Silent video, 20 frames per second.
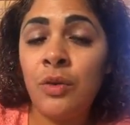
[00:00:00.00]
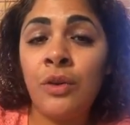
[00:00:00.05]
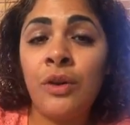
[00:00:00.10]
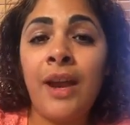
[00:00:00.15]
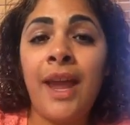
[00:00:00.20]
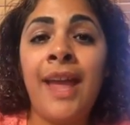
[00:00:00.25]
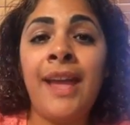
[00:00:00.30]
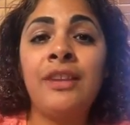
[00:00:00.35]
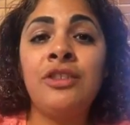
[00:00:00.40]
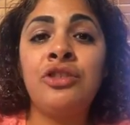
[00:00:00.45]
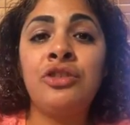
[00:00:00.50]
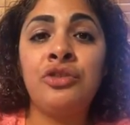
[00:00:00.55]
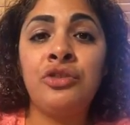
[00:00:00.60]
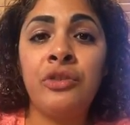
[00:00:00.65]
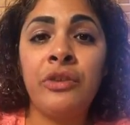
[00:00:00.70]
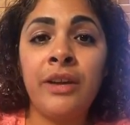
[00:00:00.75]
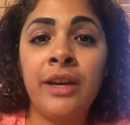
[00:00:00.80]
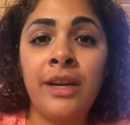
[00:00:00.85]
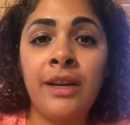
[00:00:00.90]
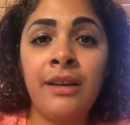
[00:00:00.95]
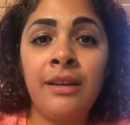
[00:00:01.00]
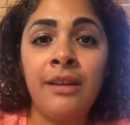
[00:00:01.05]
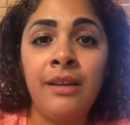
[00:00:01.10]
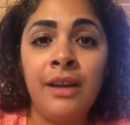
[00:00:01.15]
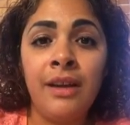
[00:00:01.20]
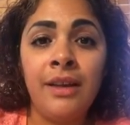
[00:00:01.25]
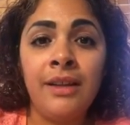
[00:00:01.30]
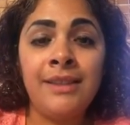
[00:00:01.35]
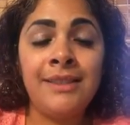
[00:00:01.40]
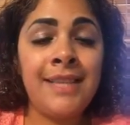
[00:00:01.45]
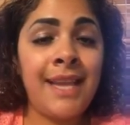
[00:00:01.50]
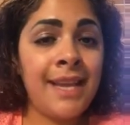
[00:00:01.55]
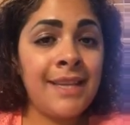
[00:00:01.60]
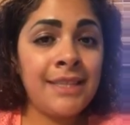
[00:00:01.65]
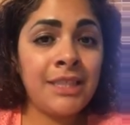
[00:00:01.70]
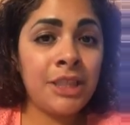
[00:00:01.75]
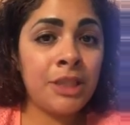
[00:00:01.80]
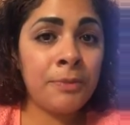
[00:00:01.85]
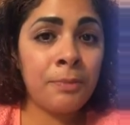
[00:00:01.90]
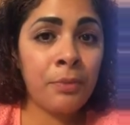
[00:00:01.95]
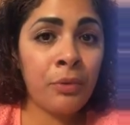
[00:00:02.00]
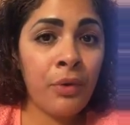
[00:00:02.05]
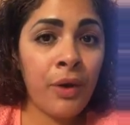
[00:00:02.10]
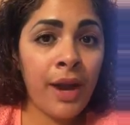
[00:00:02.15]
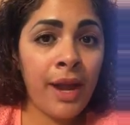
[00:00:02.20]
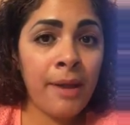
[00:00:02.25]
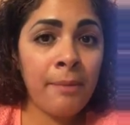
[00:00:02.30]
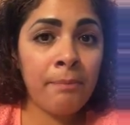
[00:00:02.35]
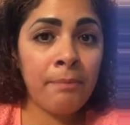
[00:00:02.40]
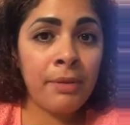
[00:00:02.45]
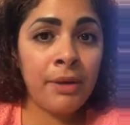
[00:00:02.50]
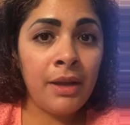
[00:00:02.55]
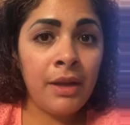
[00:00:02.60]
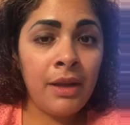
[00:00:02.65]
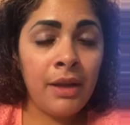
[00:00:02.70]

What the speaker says: or extra test prep